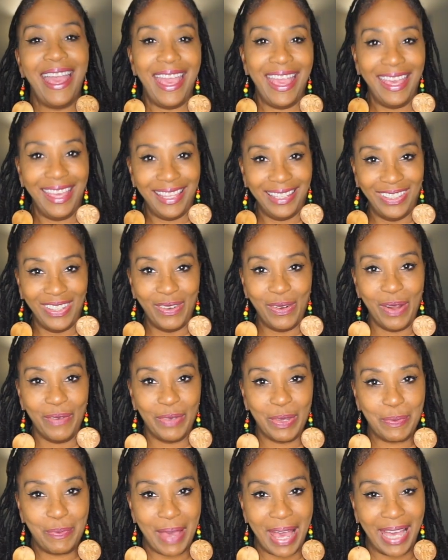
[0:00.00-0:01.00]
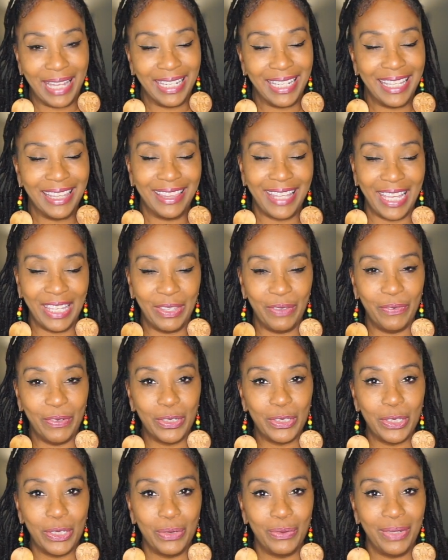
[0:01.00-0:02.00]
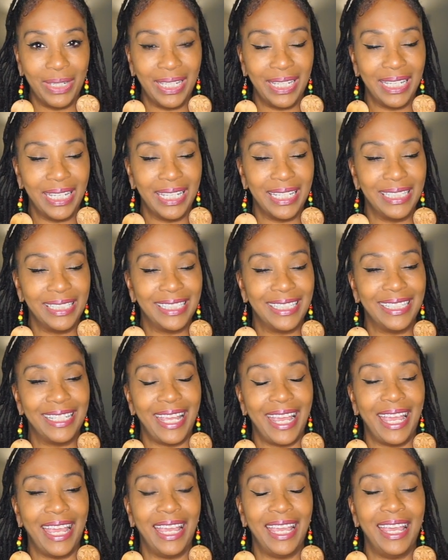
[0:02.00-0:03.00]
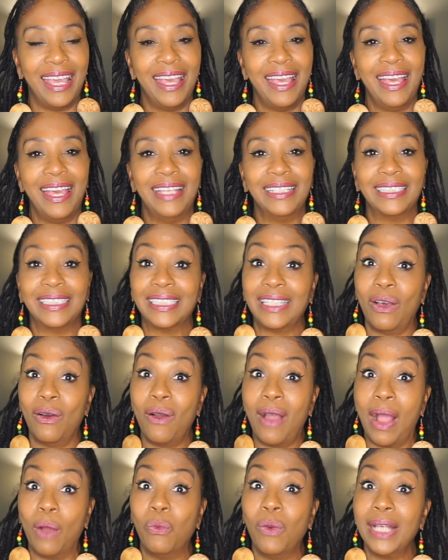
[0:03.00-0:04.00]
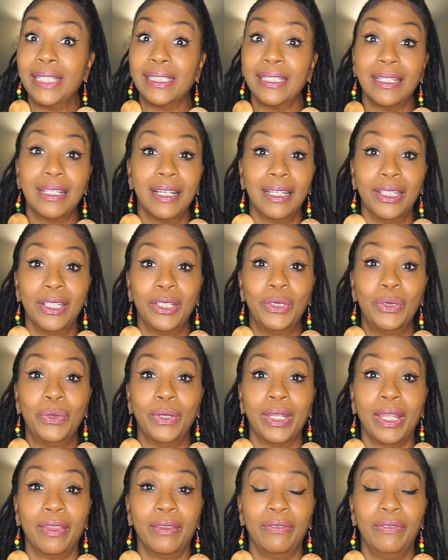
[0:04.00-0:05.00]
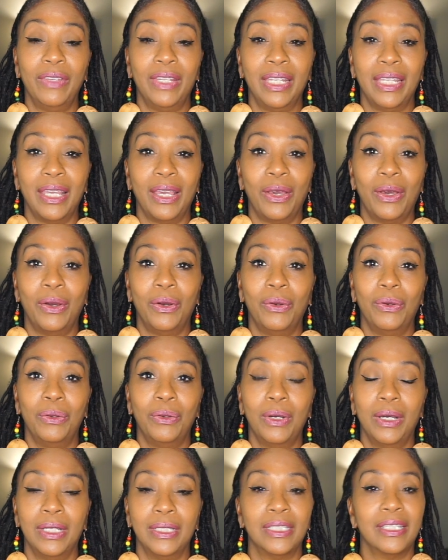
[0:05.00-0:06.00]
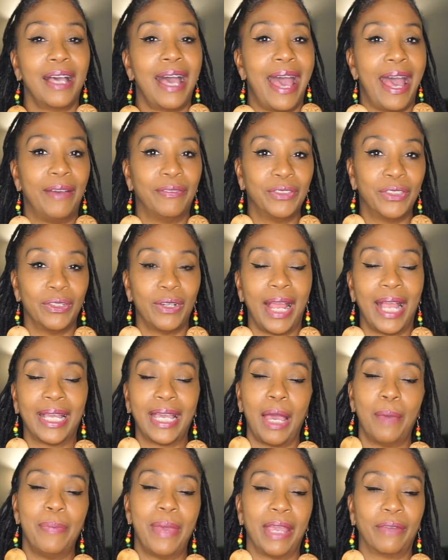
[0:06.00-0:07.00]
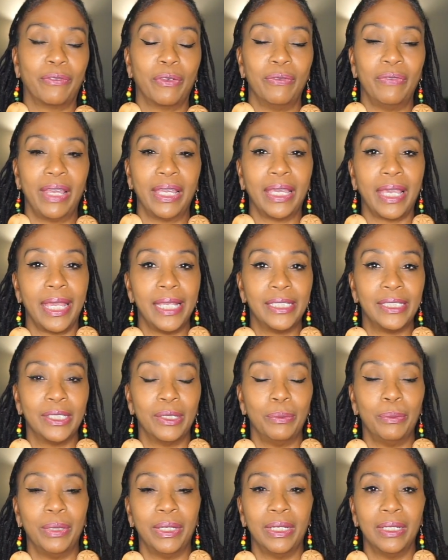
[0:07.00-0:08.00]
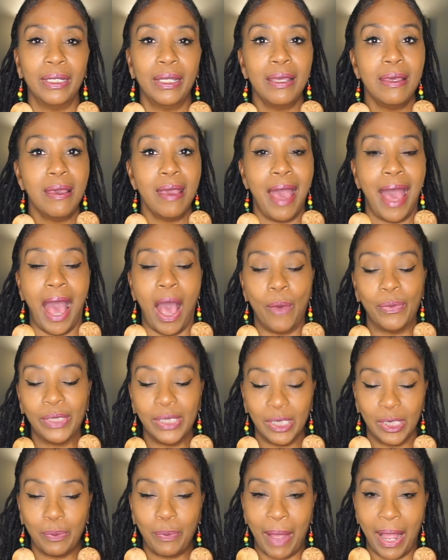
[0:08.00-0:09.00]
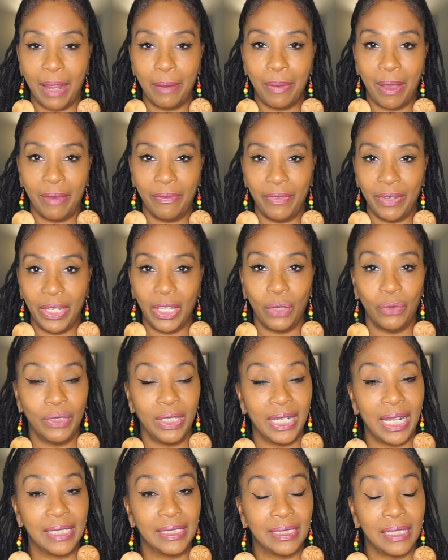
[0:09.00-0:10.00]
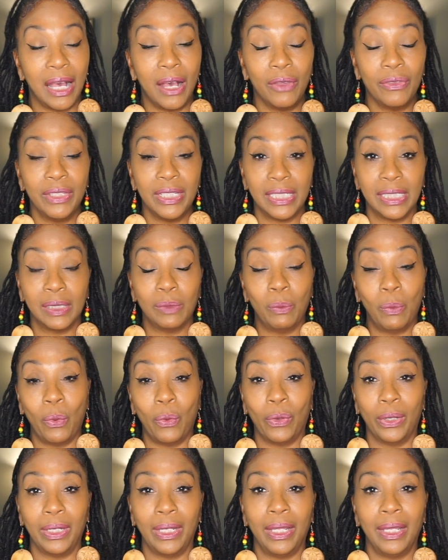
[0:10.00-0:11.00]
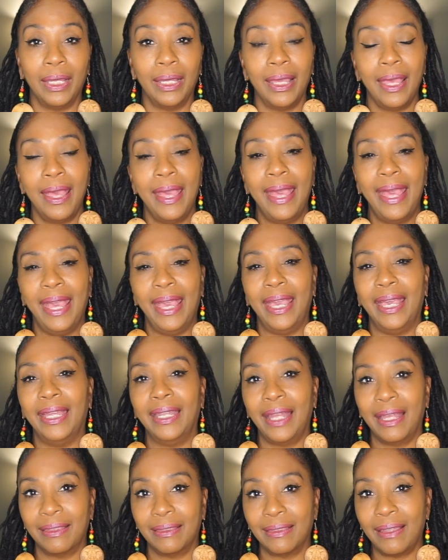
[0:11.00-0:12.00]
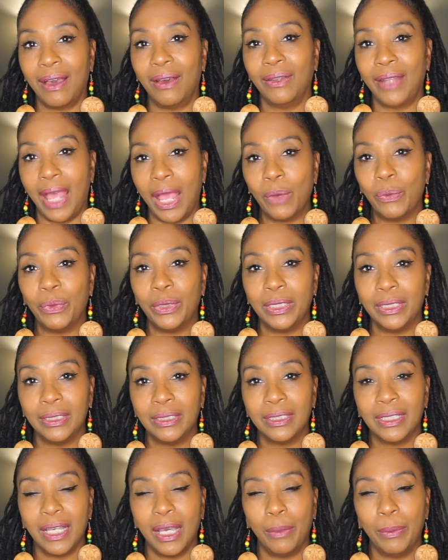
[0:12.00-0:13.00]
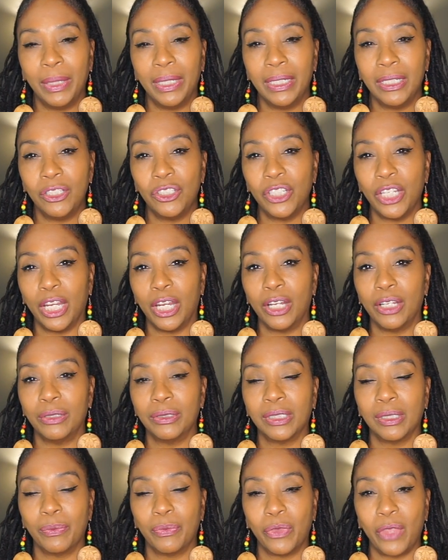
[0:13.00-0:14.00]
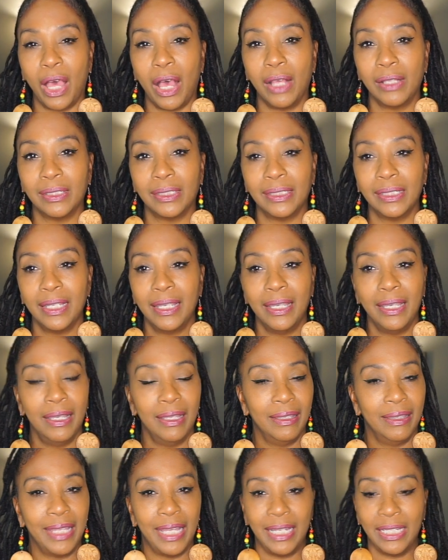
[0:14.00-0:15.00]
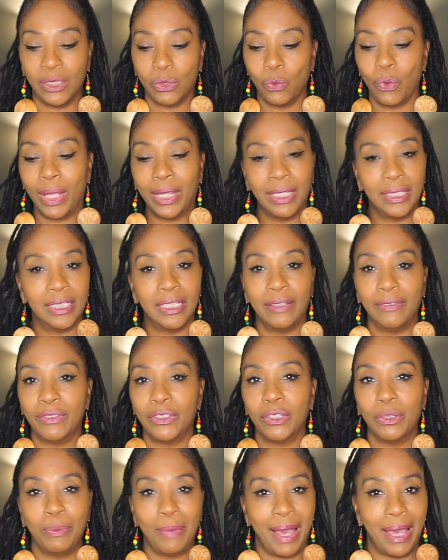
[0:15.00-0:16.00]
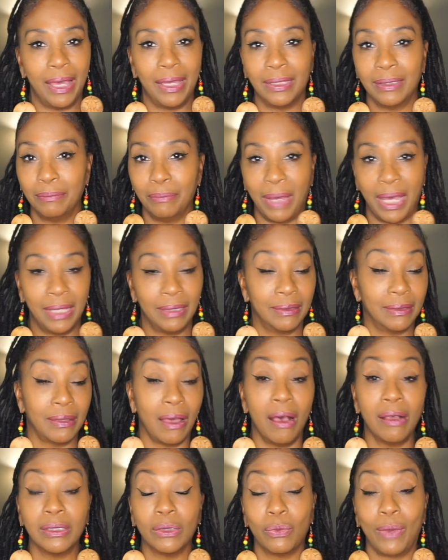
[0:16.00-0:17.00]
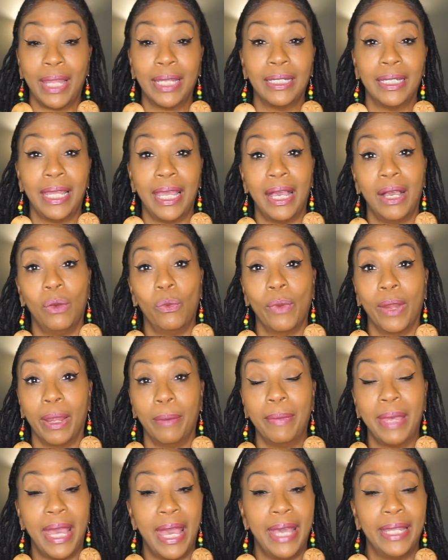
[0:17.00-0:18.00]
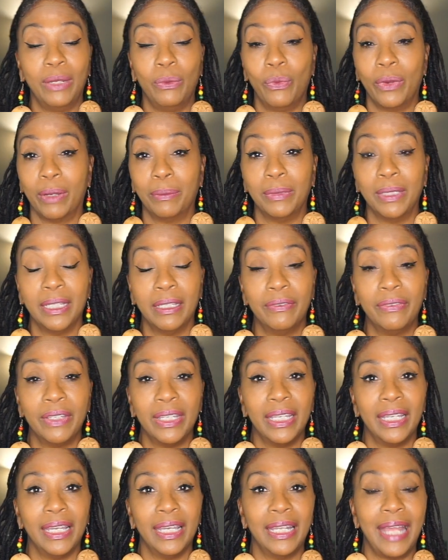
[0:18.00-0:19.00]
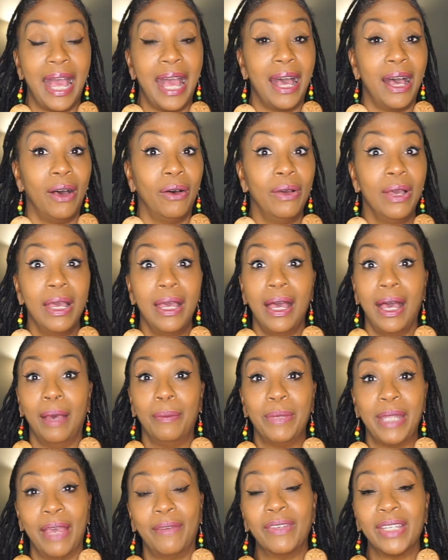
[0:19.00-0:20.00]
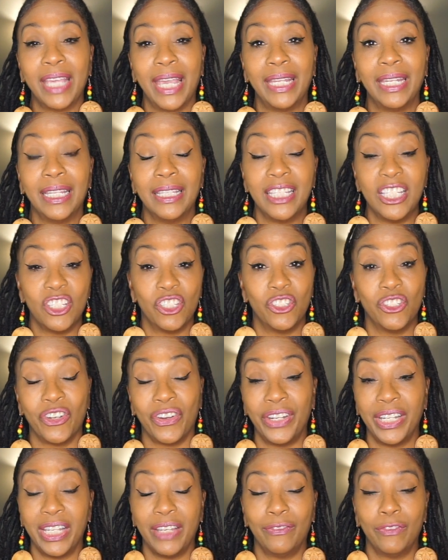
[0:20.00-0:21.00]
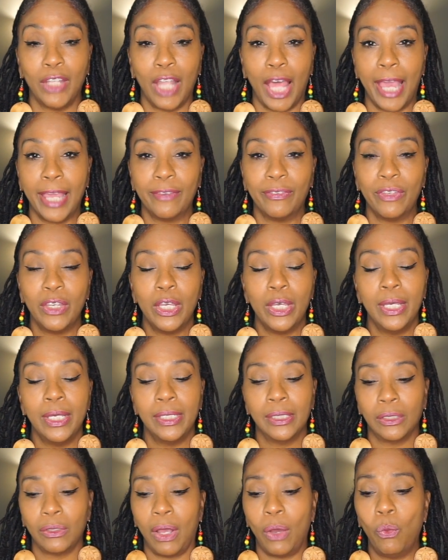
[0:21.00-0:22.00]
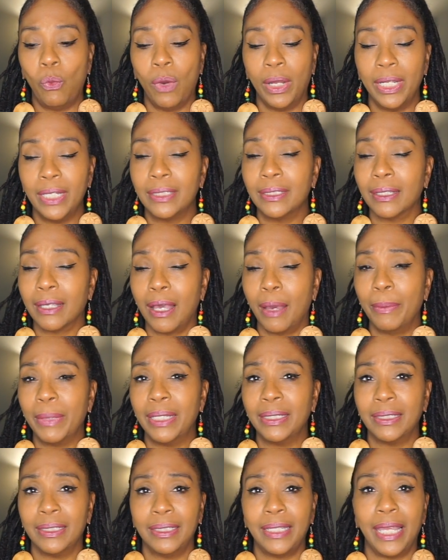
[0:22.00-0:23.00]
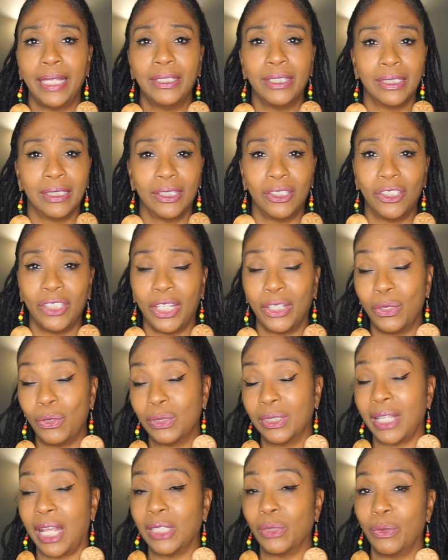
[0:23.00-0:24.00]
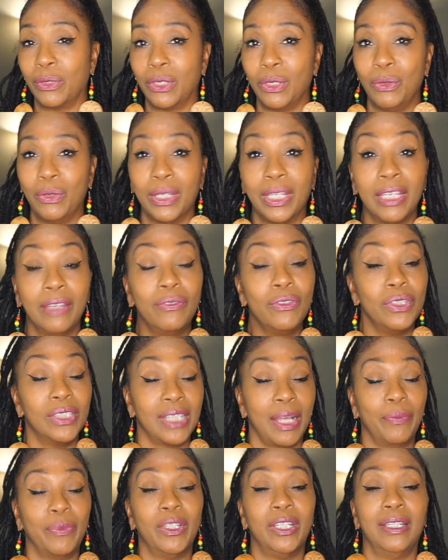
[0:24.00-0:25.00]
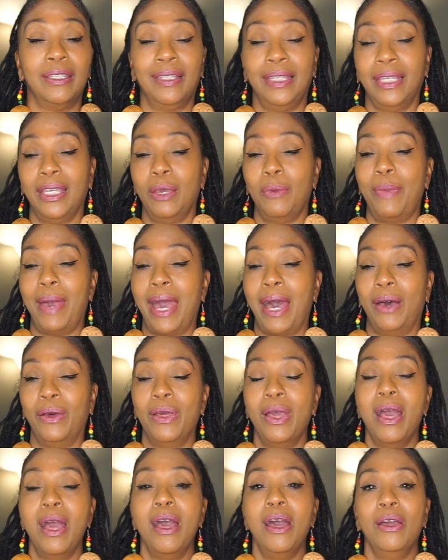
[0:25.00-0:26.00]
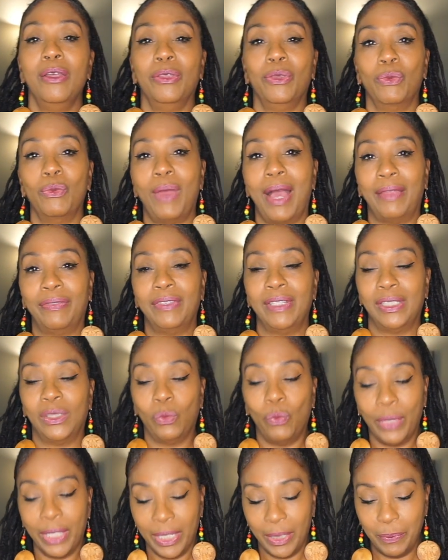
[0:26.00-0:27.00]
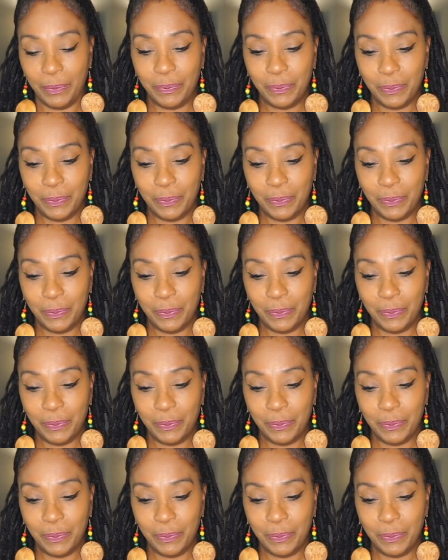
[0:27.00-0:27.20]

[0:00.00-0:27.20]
Hello everybody, and thank you for tuning in today. So I wasn't going to do another video until after I got back from vacation, but I was inspired by a video that I saw this morning, and I thought I would come in and share some thoughts that is relative to my, my thoughts right now, where I'm at and where I'm living and how I'm navigating this journey of life. So I wanted to come in today just to share those thoughts with you, to give you something to think about throughout this week.